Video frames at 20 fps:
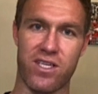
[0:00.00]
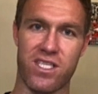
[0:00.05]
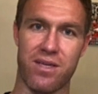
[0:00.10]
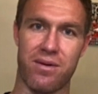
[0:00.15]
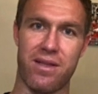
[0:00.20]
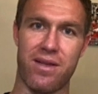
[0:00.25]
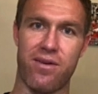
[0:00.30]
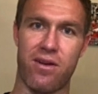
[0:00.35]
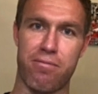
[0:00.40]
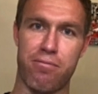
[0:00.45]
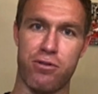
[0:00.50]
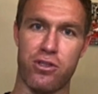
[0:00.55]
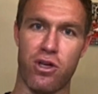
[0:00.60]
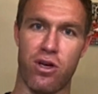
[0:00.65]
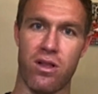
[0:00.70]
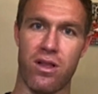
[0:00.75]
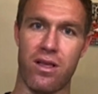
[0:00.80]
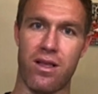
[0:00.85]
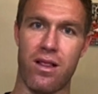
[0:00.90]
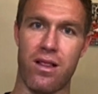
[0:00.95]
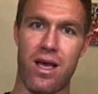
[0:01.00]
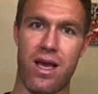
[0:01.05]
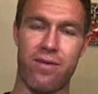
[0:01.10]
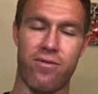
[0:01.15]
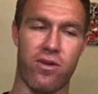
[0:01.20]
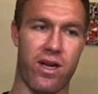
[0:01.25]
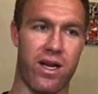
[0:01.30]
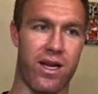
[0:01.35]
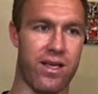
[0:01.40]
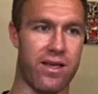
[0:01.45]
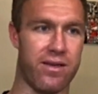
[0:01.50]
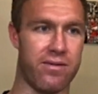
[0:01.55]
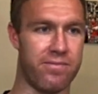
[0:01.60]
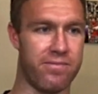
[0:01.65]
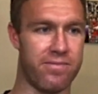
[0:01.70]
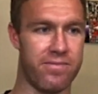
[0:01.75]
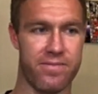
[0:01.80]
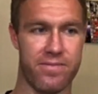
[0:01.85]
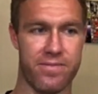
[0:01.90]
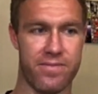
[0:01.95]
first time I'd ever put on live on
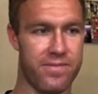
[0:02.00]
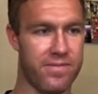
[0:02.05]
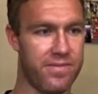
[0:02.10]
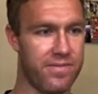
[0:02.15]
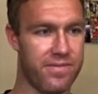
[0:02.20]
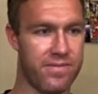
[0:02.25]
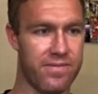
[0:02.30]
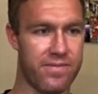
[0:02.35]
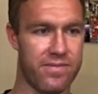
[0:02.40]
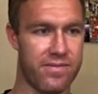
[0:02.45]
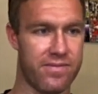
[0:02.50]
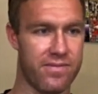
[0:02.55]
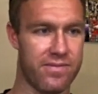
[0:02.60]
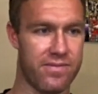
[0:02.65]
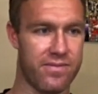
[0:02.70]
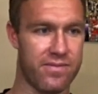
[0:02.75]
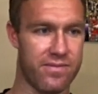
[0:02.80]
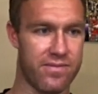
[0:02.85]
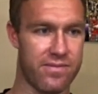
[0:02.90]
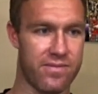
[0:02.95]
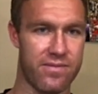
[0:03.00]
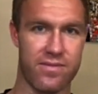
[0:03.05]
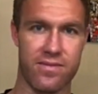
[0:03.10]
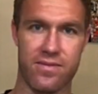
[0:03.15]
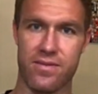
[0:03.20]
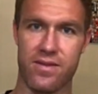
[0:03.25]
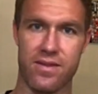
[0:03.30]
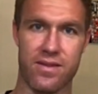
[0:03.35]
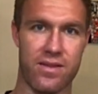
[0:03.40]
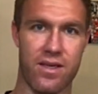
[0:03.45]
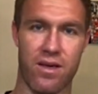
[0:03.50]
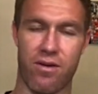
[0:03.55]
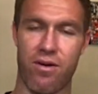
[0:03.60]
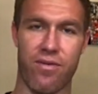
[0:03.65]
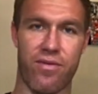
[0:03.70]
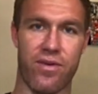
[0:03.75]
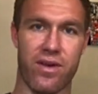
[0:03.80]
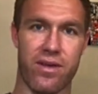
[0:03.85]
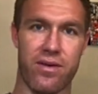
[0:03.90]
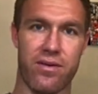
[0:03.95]
anything.
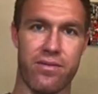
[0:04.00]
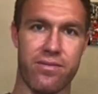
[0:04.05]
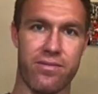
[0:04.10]
Horrific.